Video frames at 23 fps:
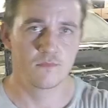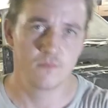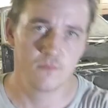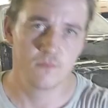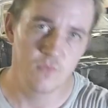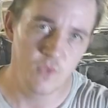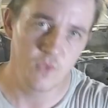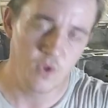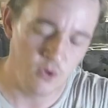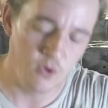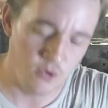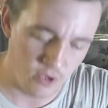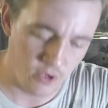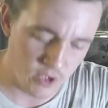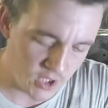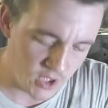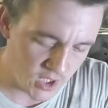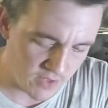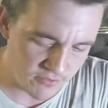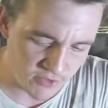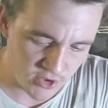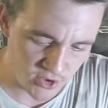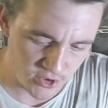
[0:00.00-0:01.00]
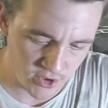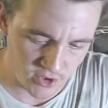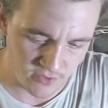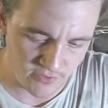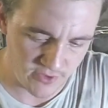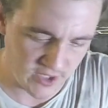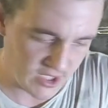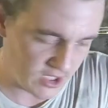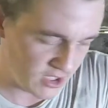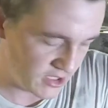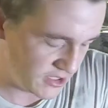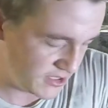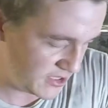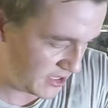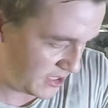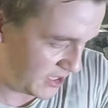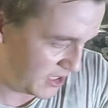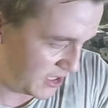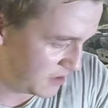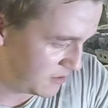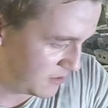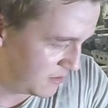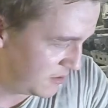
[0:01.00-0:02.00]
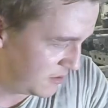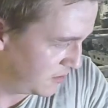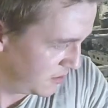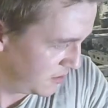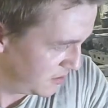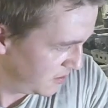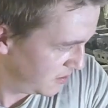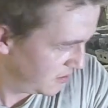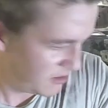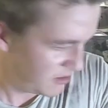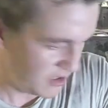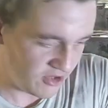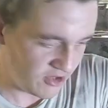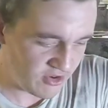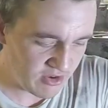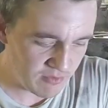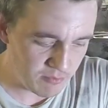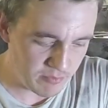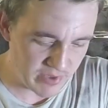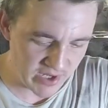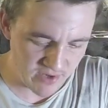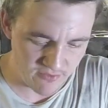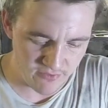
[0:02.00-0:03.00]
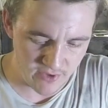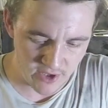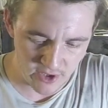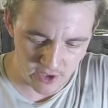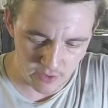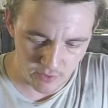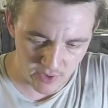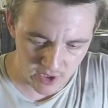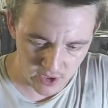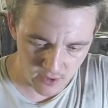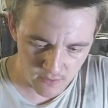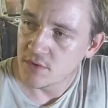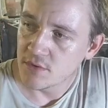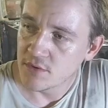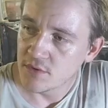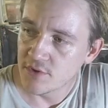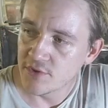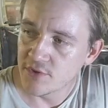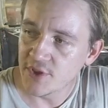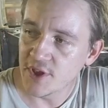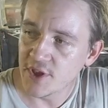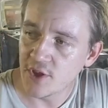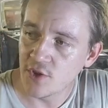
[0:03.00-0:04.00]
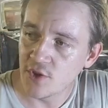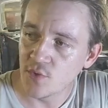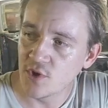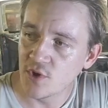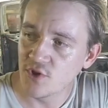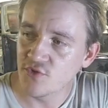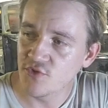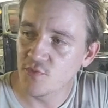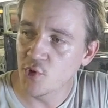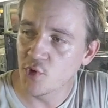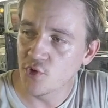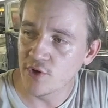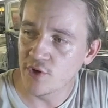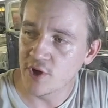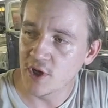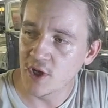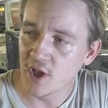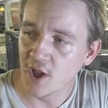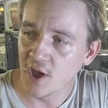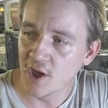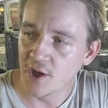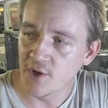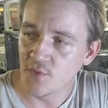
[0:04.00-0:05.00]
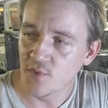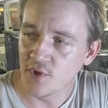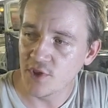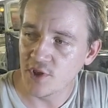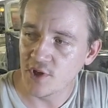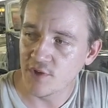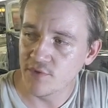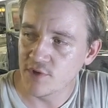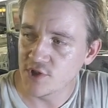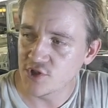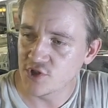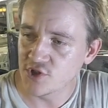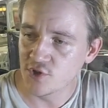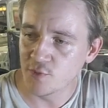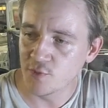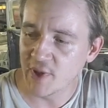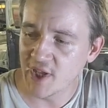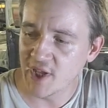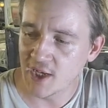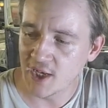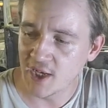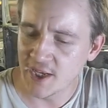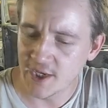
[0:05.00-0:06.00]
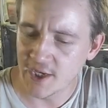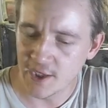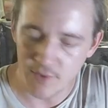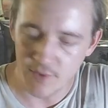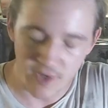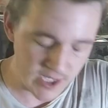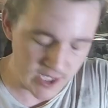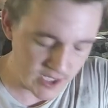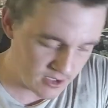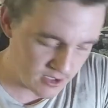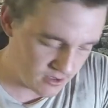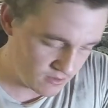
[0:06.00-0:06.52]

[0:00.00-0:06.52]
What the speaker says: Alright, I've gone off that idea. It didn't bend very well. The other one's more in line with the original pedal anyway.